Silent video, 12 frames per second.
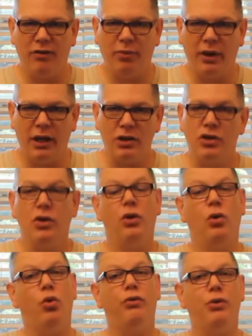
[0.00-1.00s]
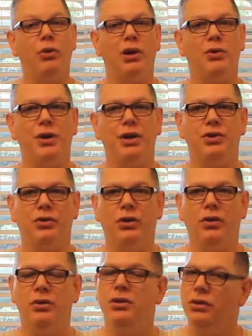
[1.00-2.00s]
page, or if you want to create your
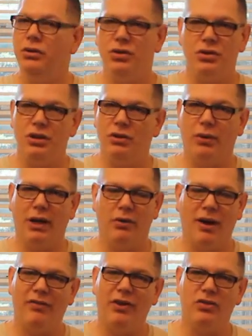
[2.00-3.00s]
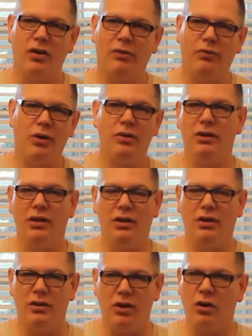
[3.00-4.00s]
own, you just need the right graphic software, the
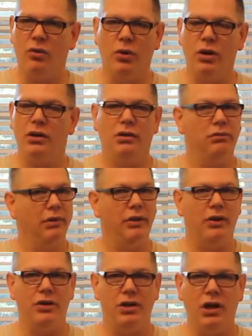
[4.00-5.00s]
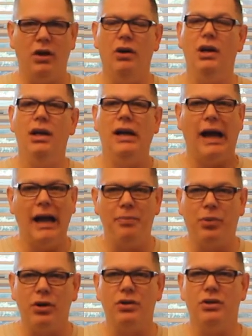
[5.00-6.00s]
artwork, and there you go. I
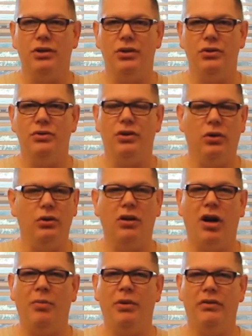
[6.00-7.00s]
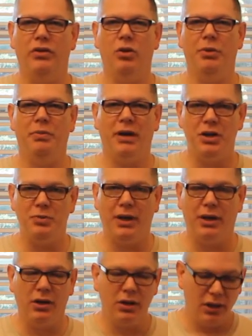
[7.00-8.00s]
personally use an old copy of Adobe
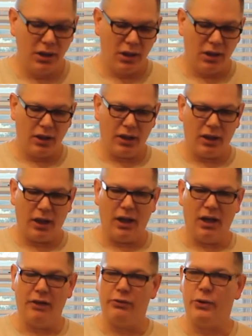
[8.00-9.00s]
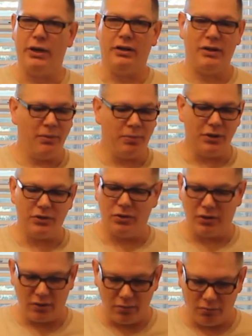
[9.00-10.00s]
PageMaker, and I've created templates so
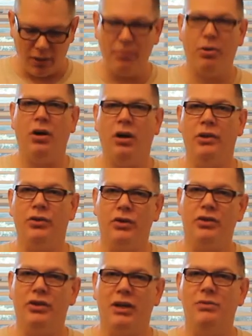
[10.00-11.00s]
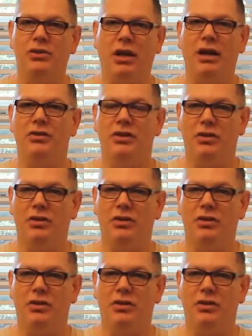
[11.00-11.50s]
that my pawns are the same size as the